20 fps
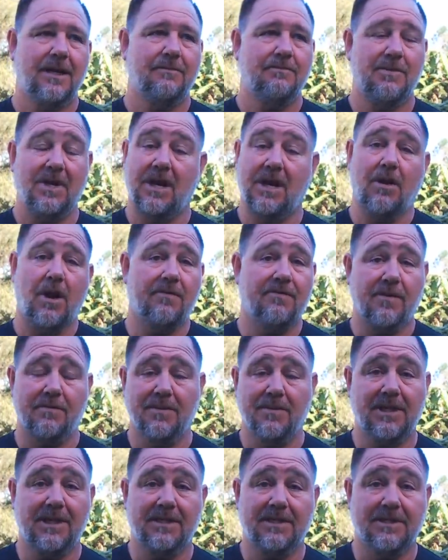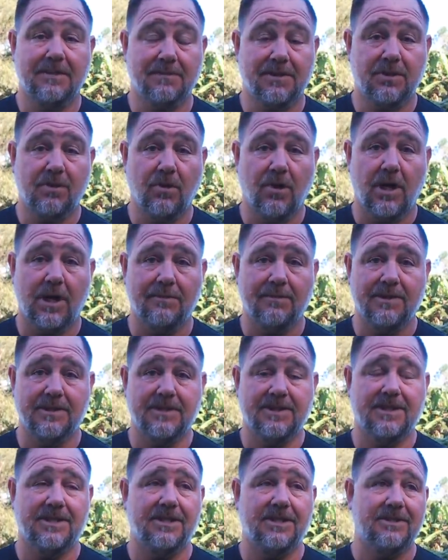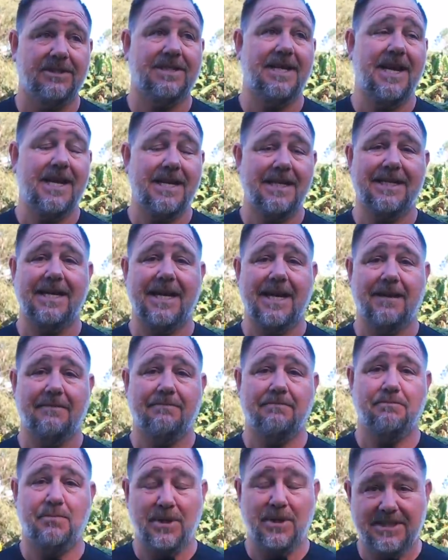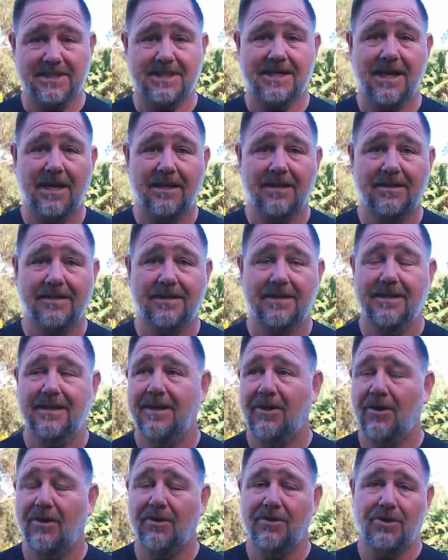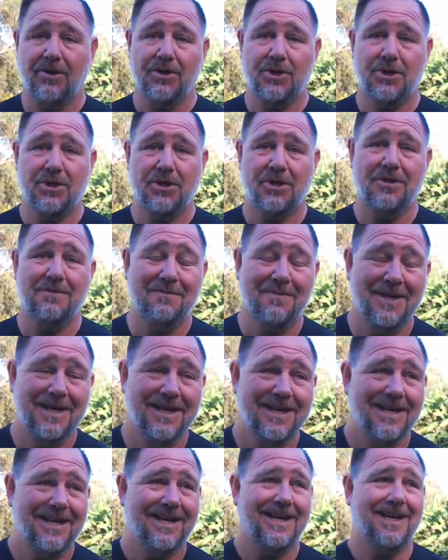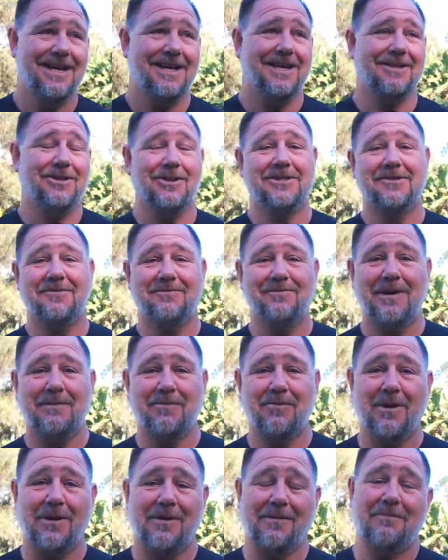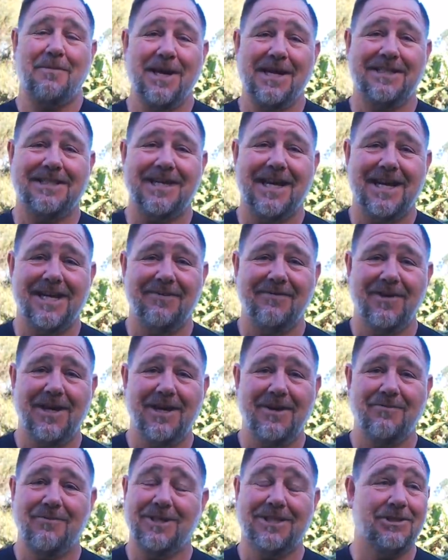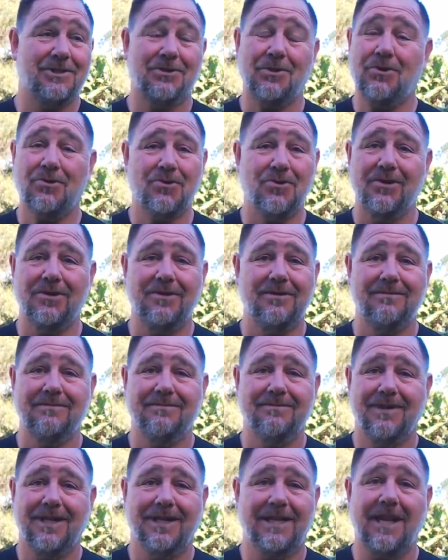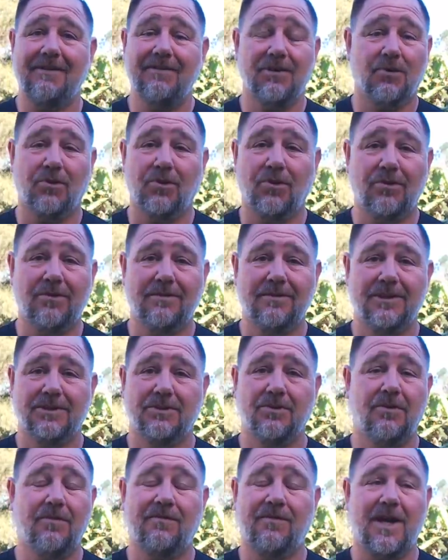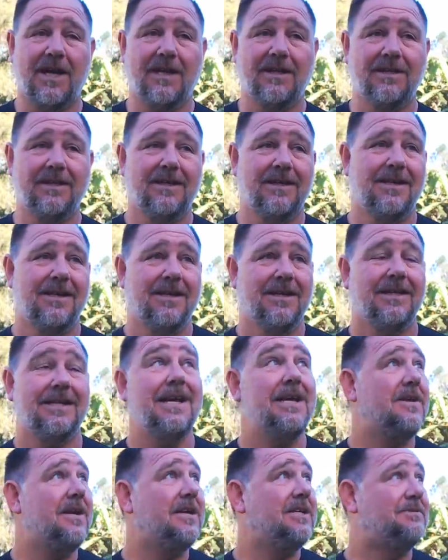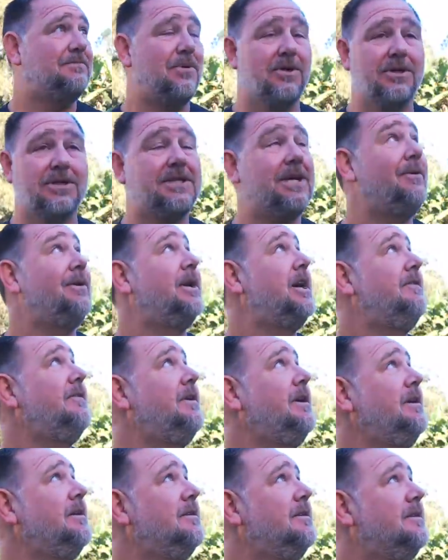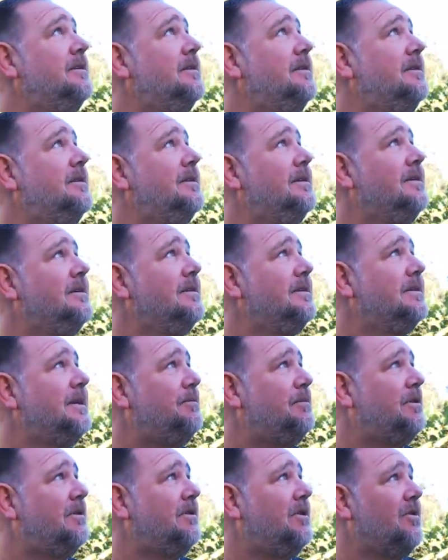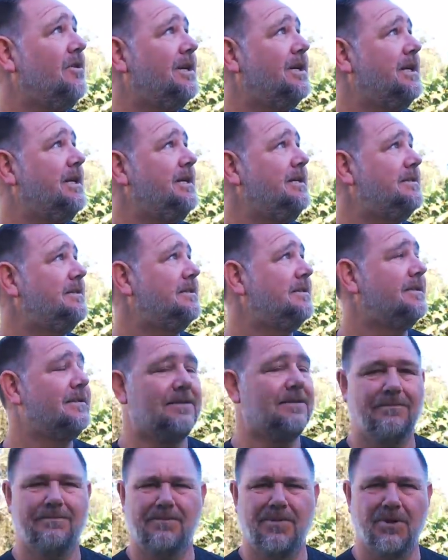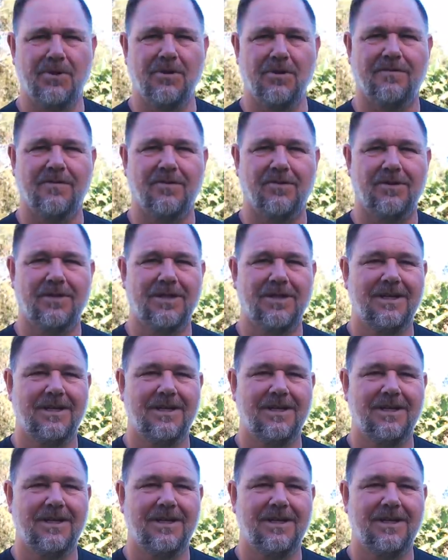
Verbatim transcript: you know, over 1 million subscribers, you tend to get busier on YouTube. Lots of people want a piece out of you, which is all good. I love it all. It's all fun. Hear those birds going over? A couple of lorikeets. Beautiful.